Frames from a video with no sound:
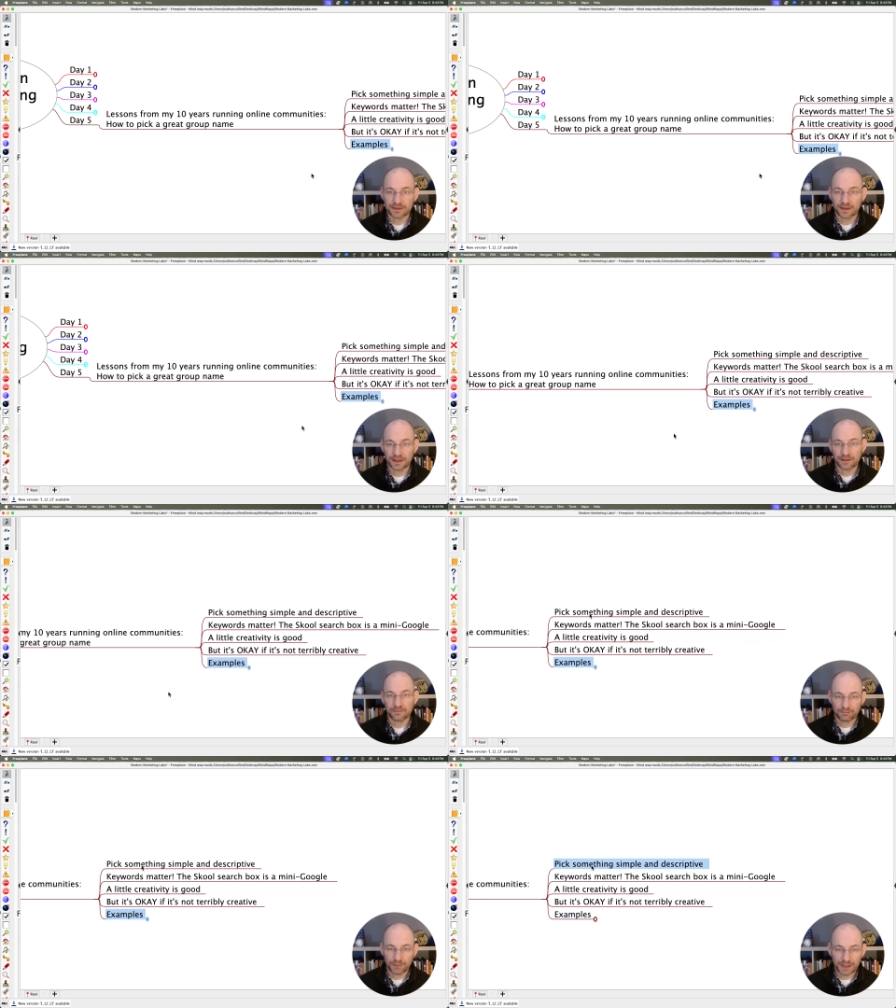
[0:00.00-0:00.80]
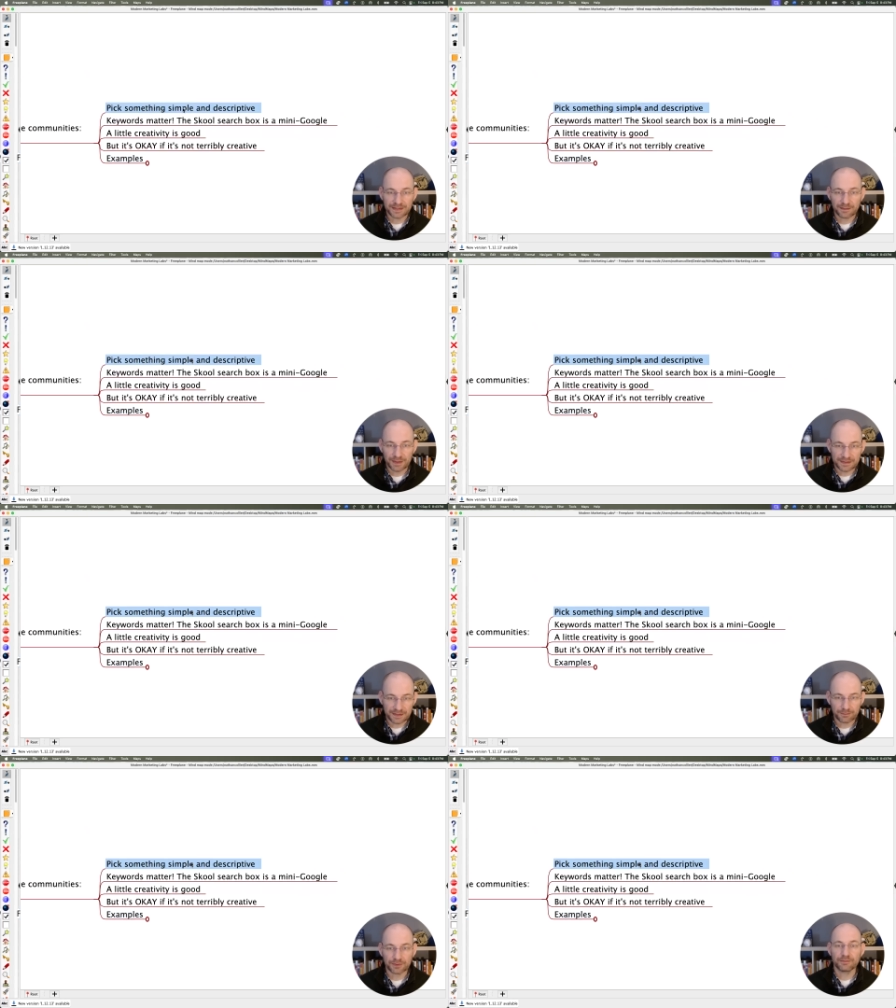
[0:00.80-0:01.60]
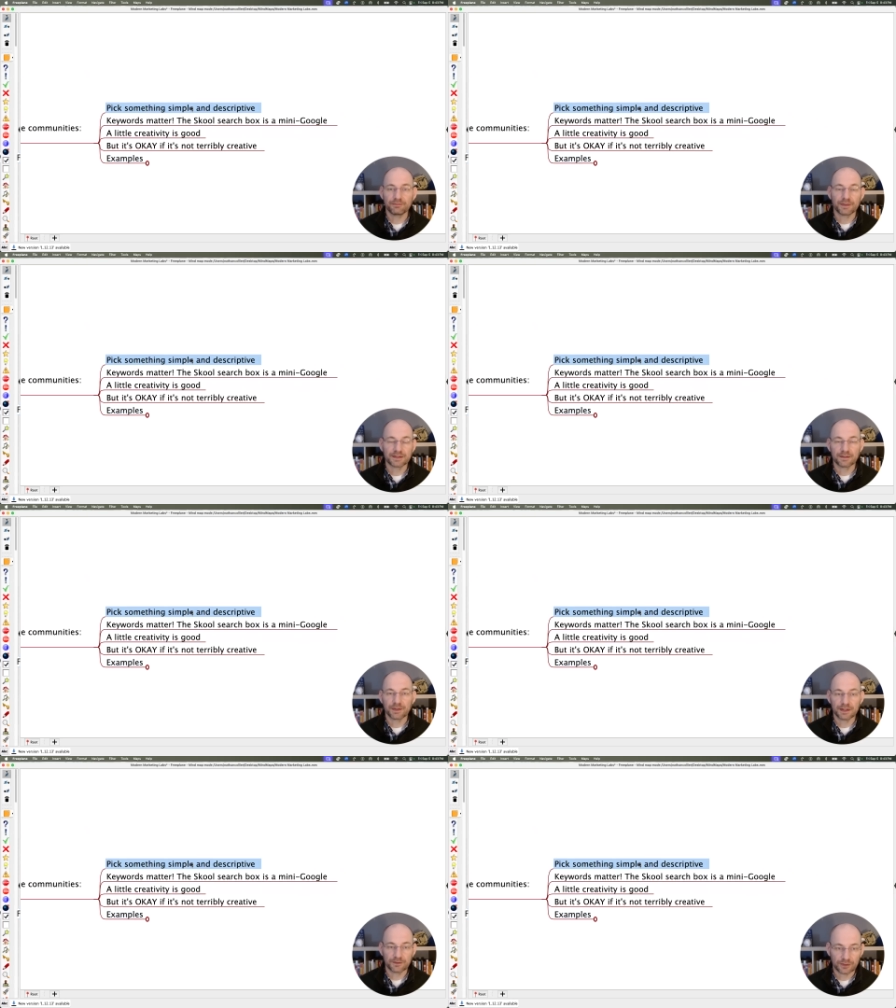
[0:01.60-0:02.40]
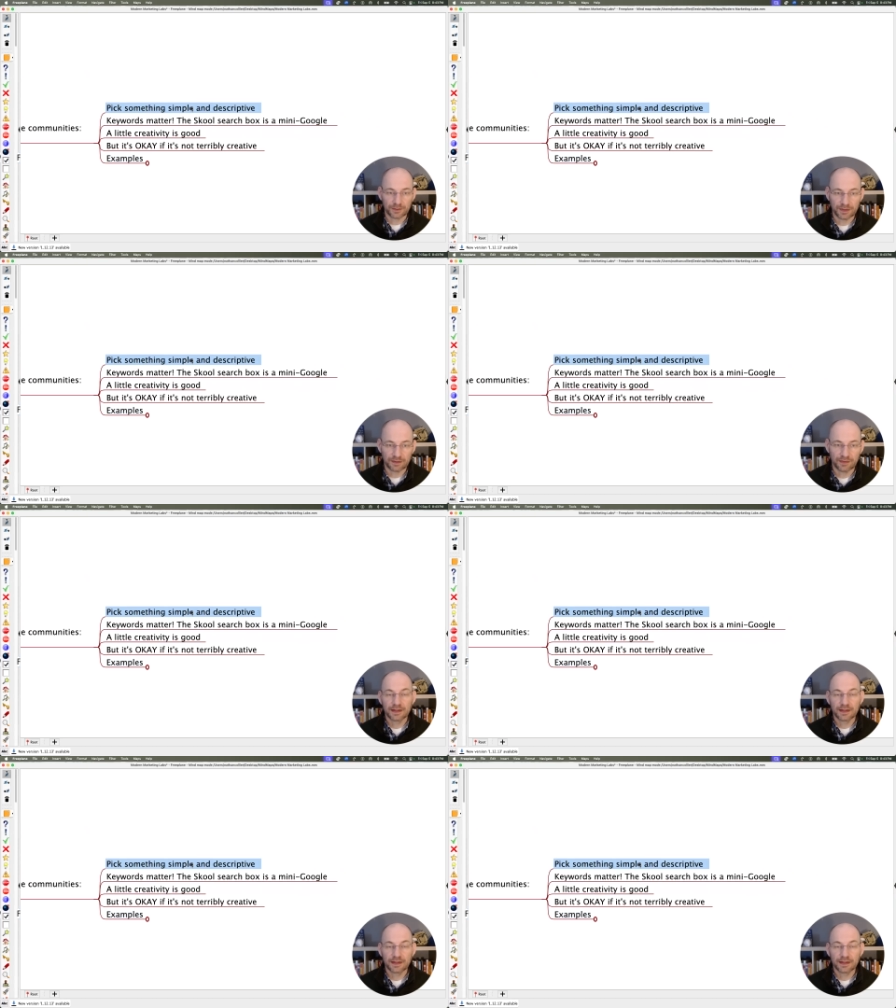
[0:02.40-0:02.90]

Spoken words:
Like, pick something simple, pick something descriptive.